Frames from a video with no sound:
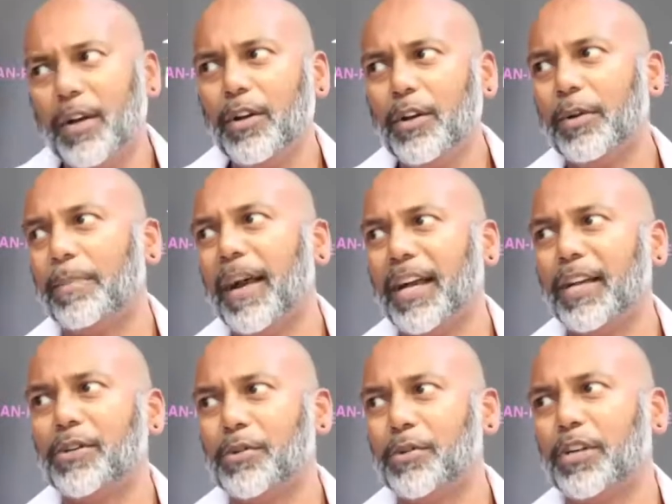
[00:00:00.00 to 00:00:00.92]
I look back at
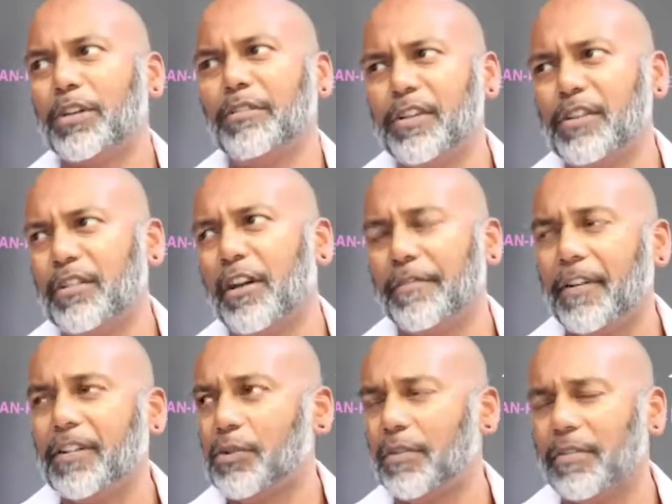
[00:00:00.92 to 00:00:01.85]
your career in your life, I
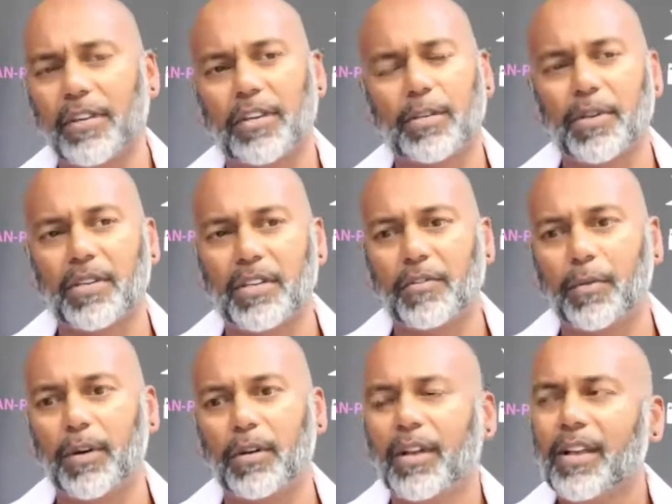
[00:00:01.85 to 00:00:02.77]
sort of think to myself,
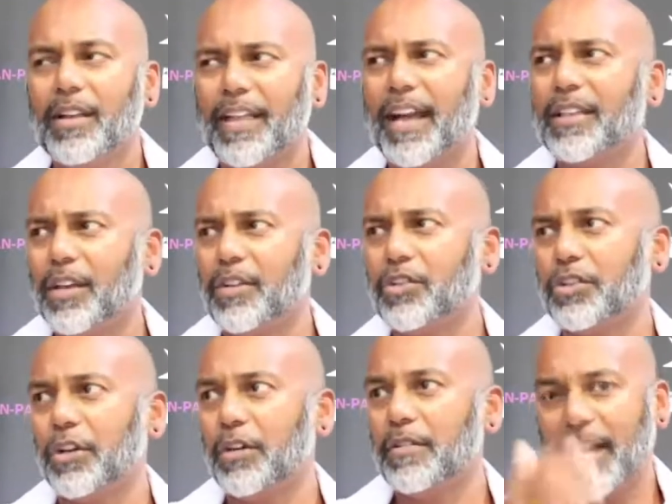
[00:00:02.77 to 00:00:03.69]
well, that does
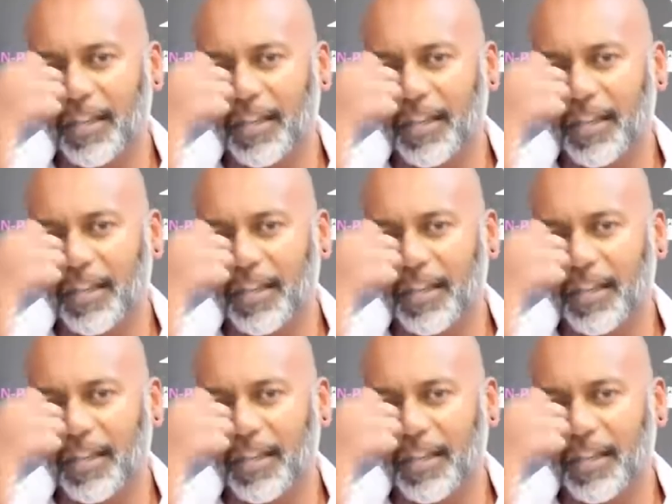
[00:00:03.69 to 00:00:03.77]
show that